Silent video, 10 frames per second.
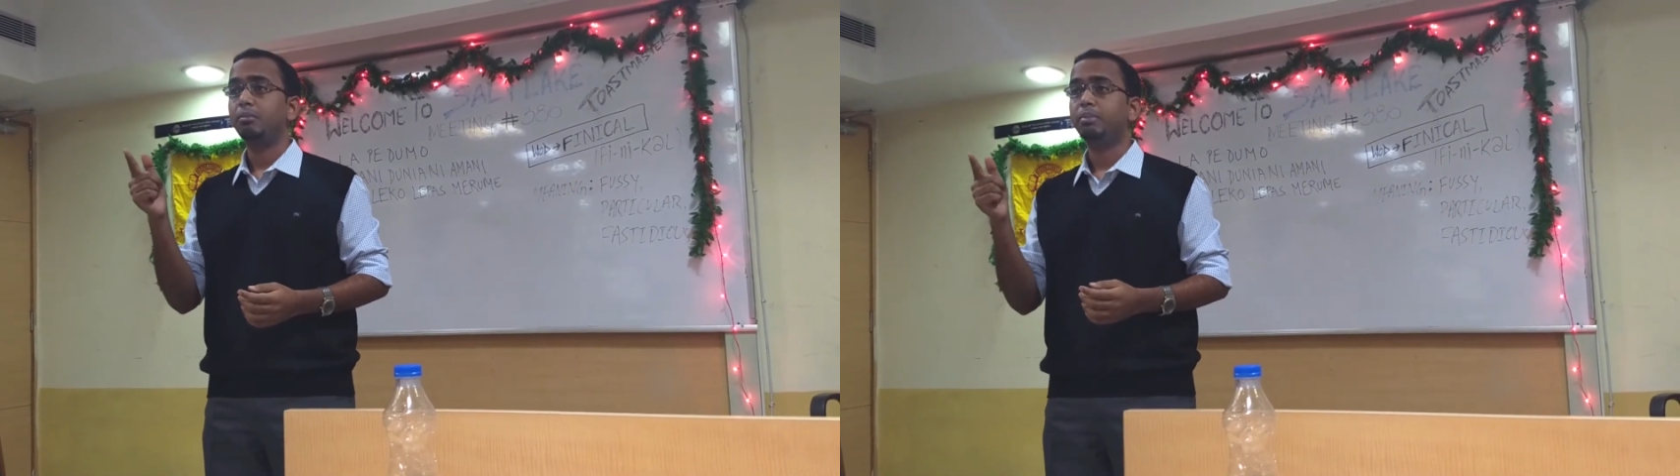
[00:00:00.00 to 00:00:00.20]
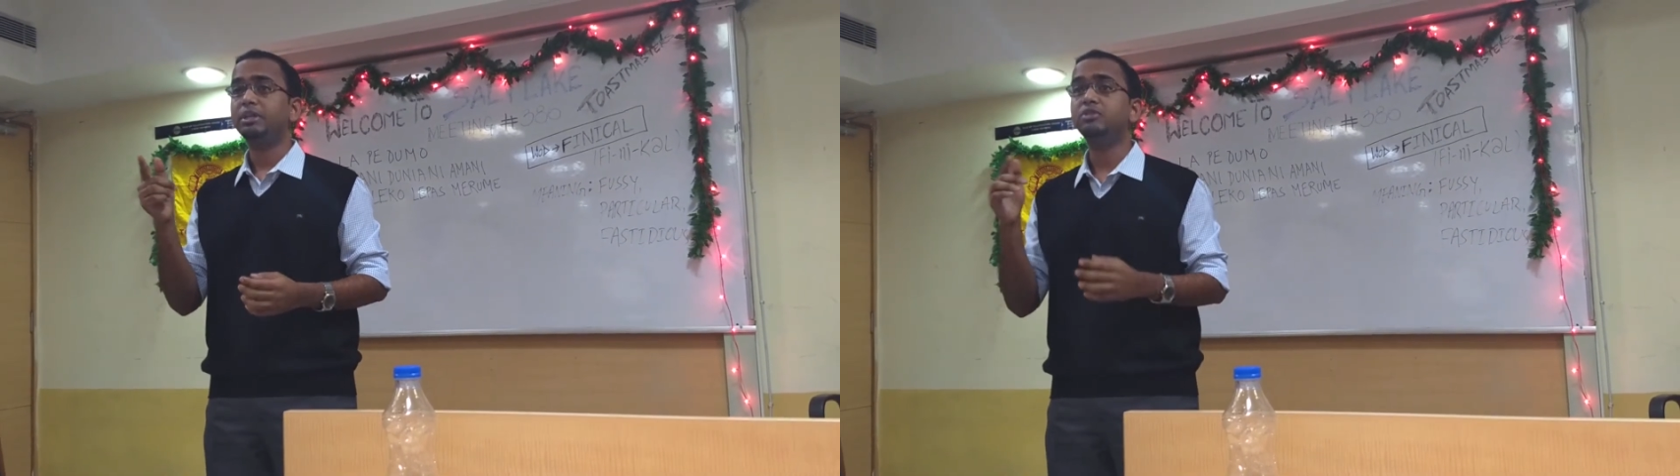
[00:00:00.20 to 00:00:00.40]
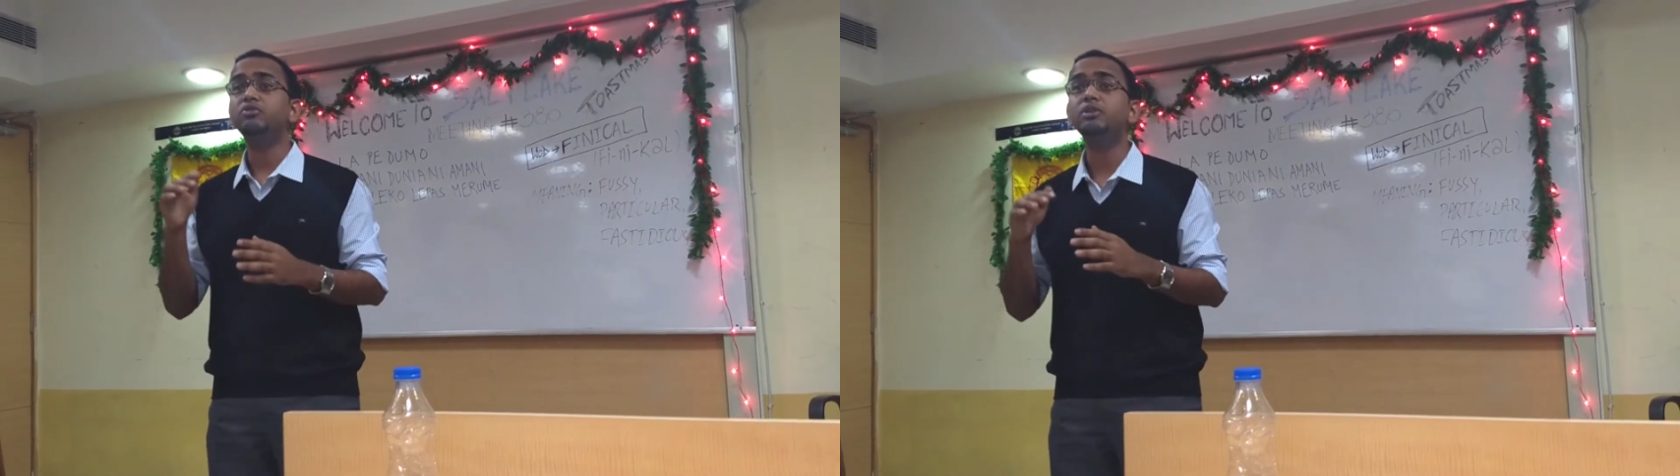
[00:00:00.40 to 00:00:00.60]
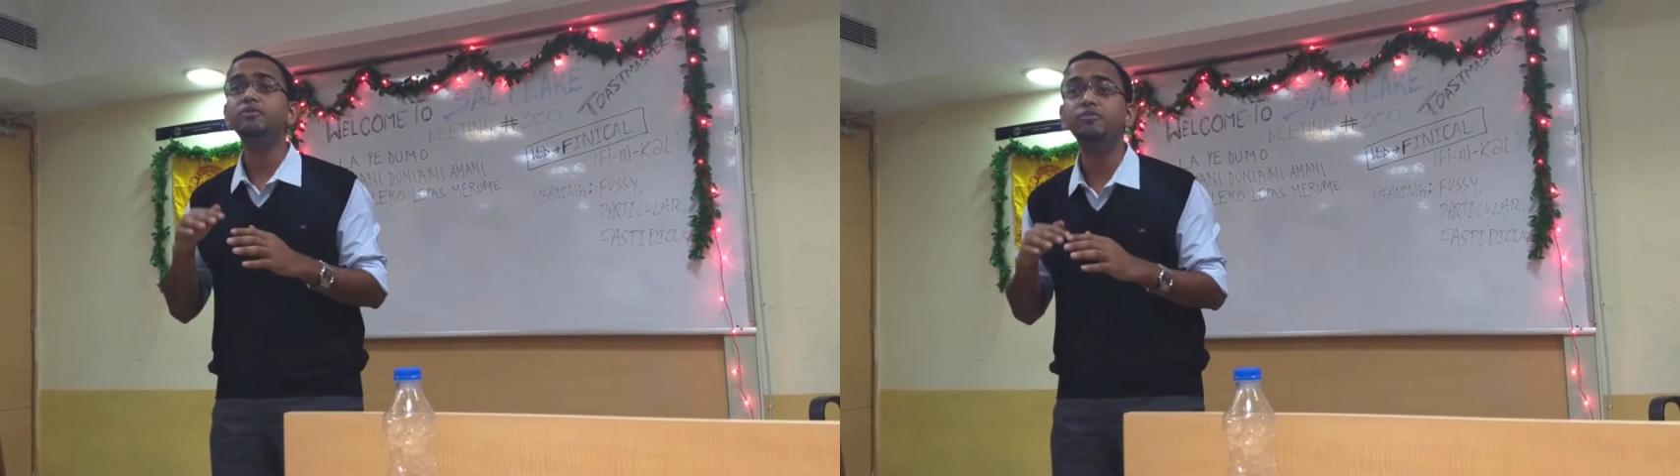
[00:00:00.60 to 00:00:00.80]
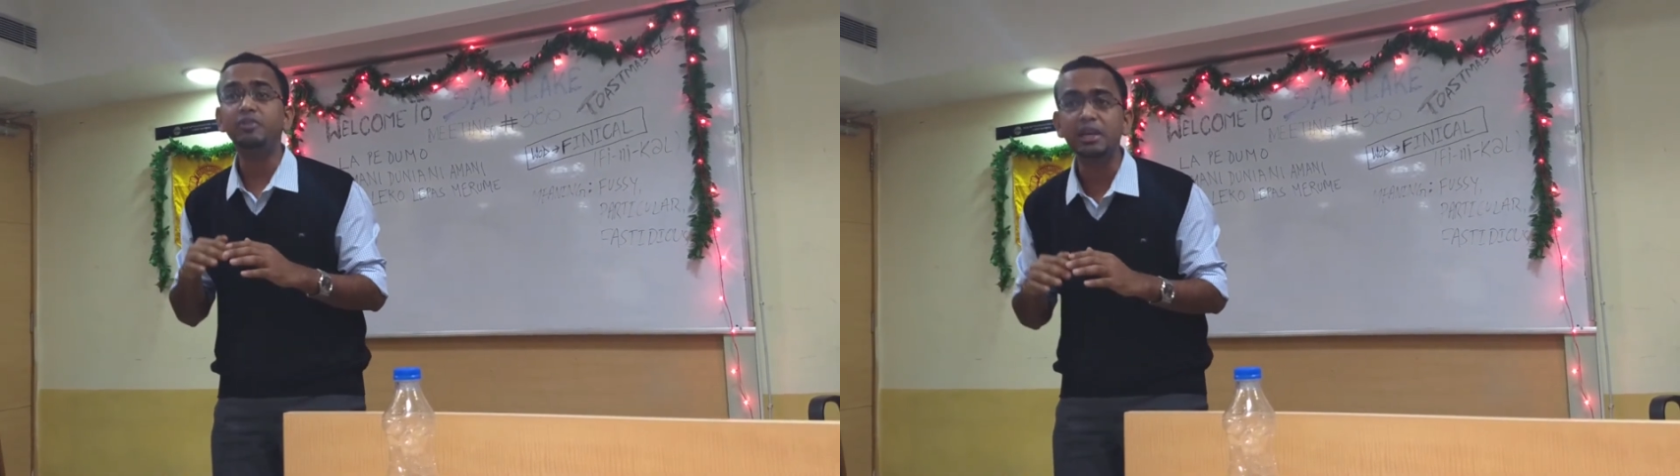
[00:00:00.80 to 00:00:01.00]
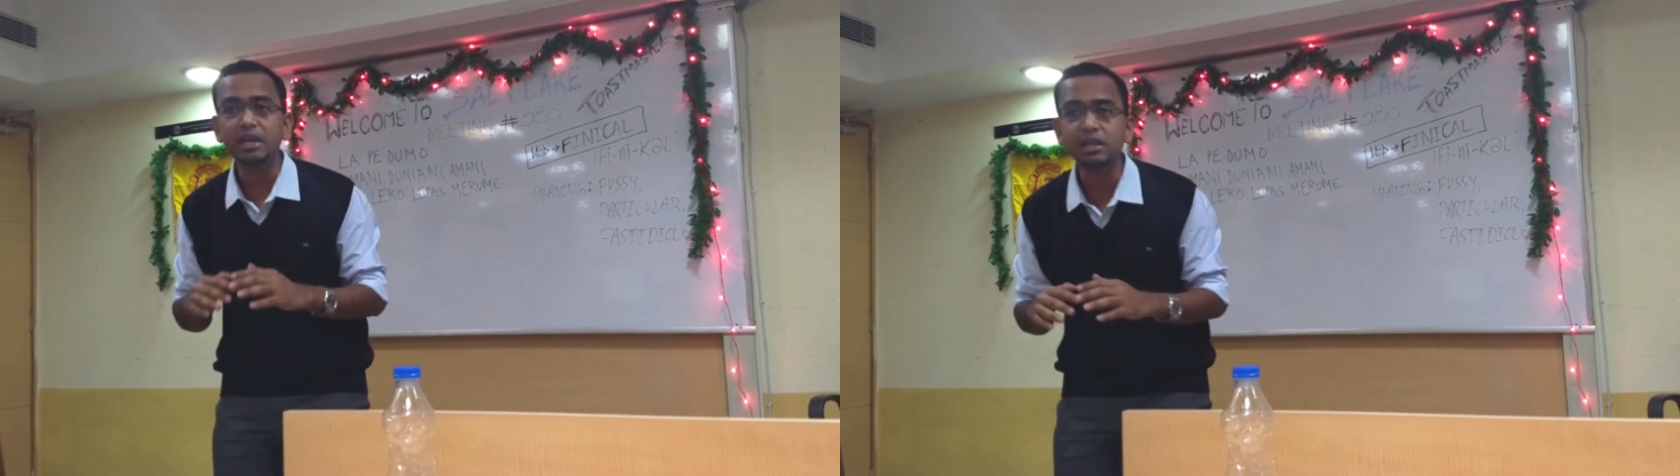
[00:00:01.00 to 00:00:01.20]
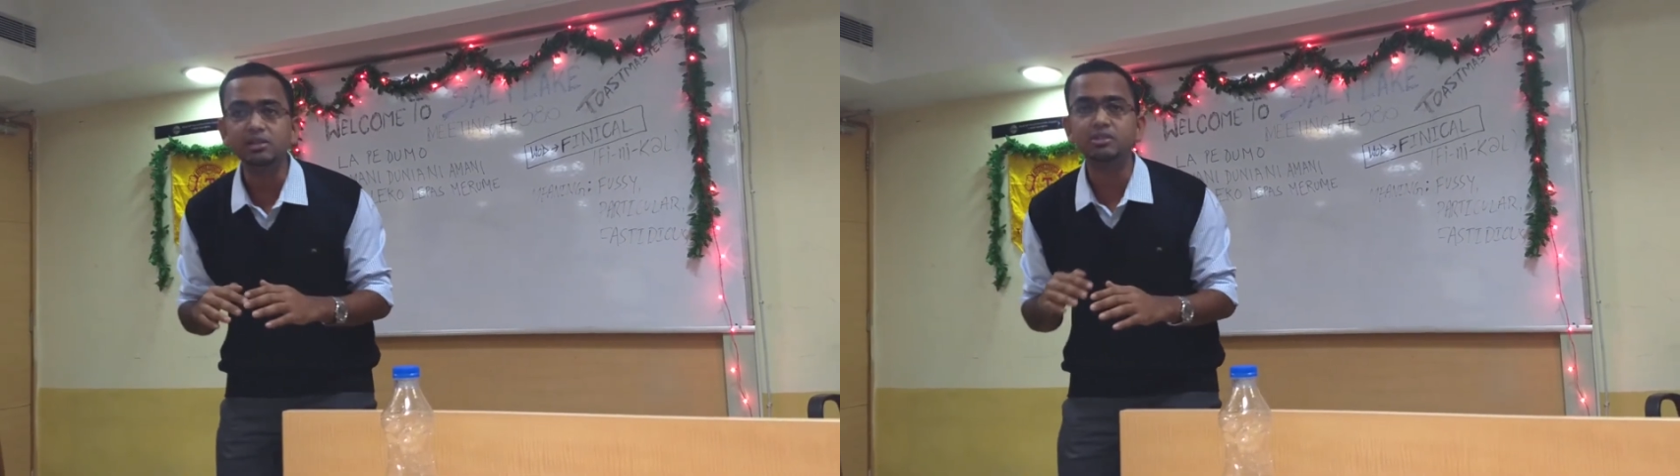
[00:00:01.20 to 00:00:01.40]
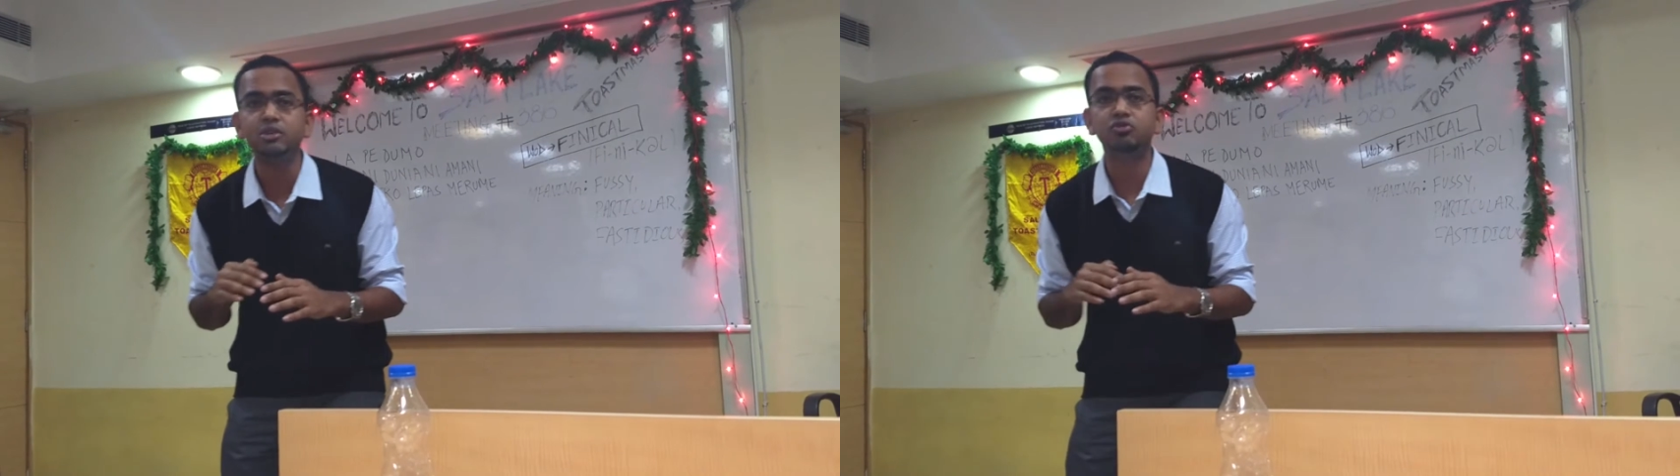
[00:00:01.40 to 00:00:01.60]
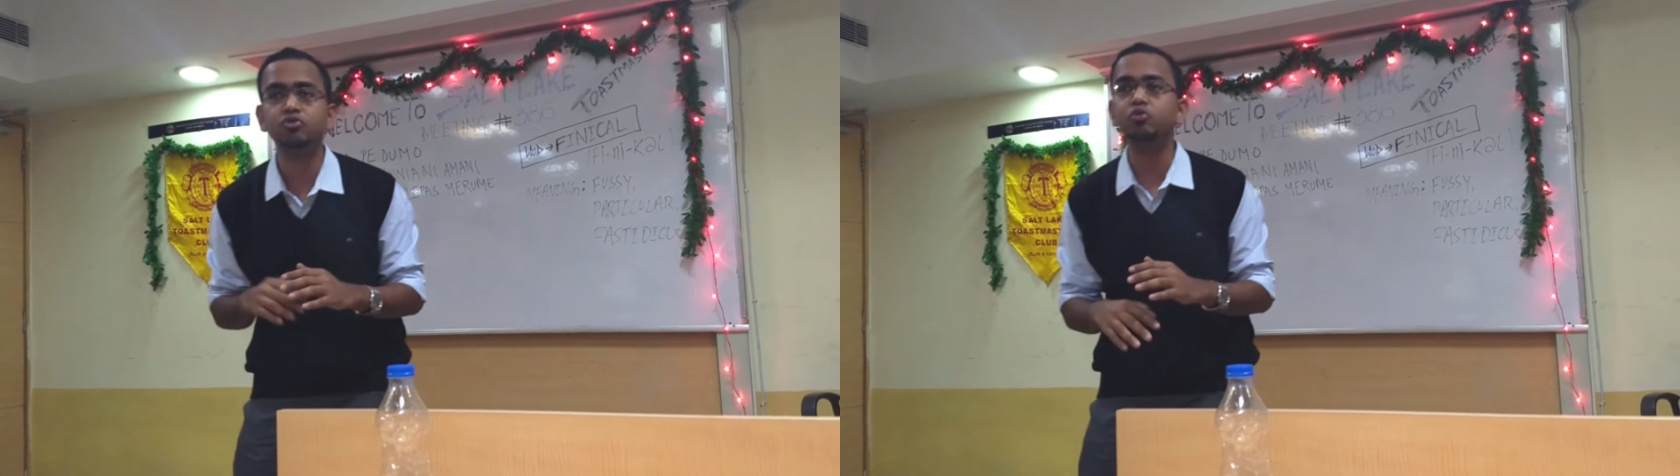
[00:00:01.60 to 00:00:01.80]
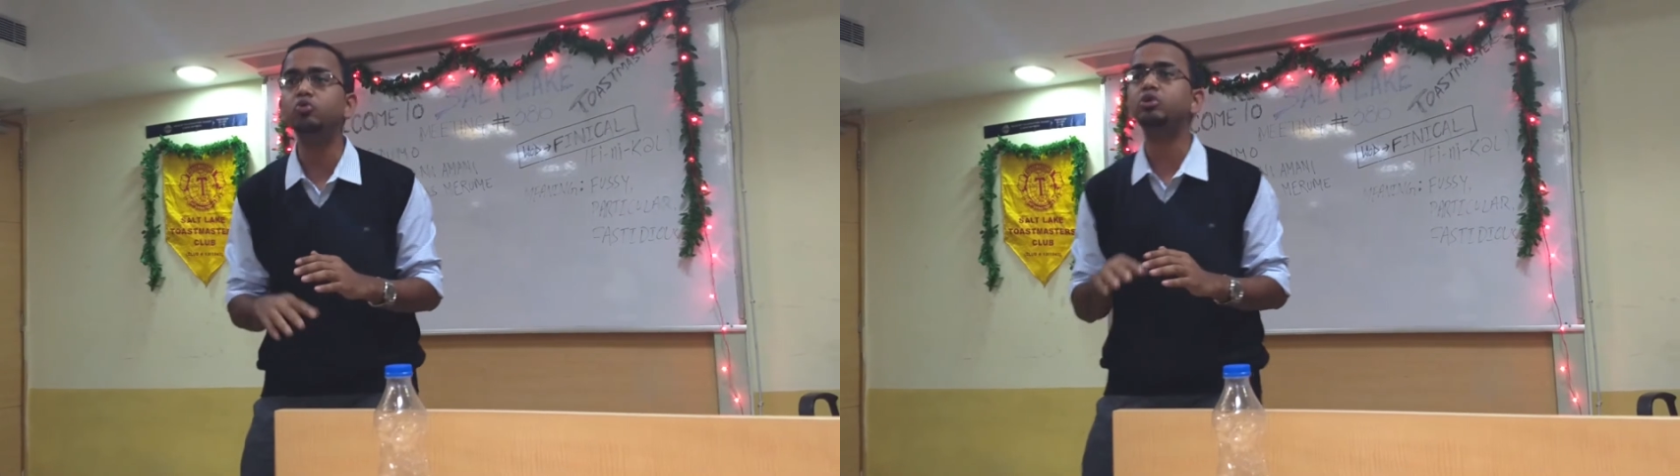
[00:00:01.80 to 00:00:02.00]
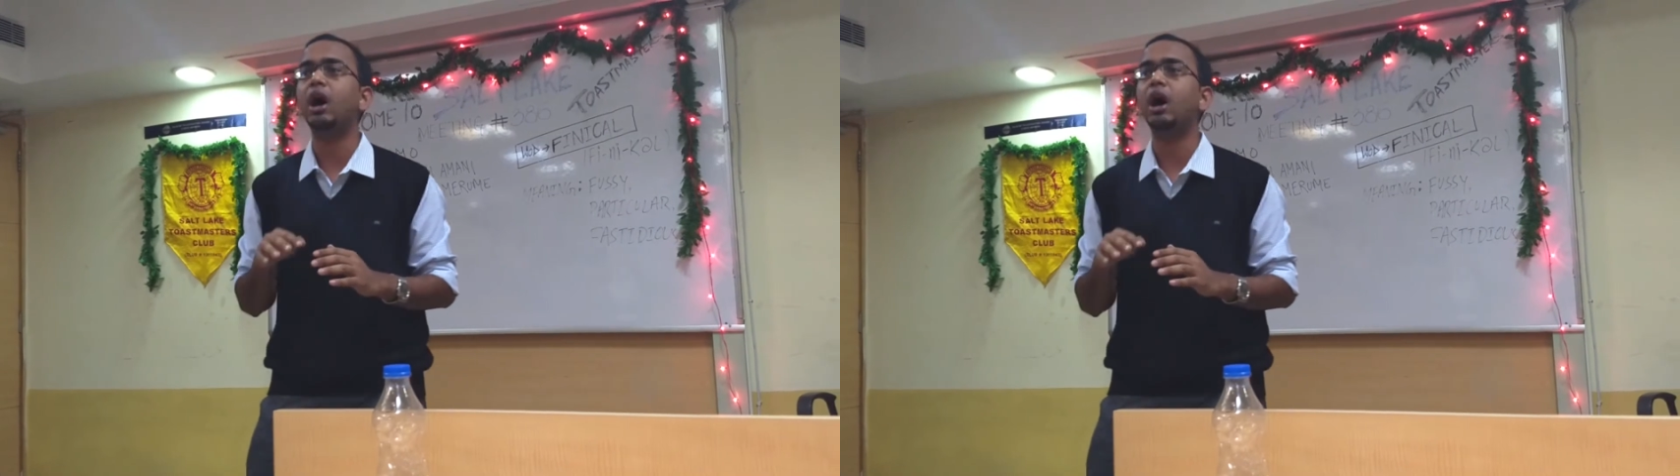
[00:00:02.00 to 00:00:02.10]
but it reveals the truth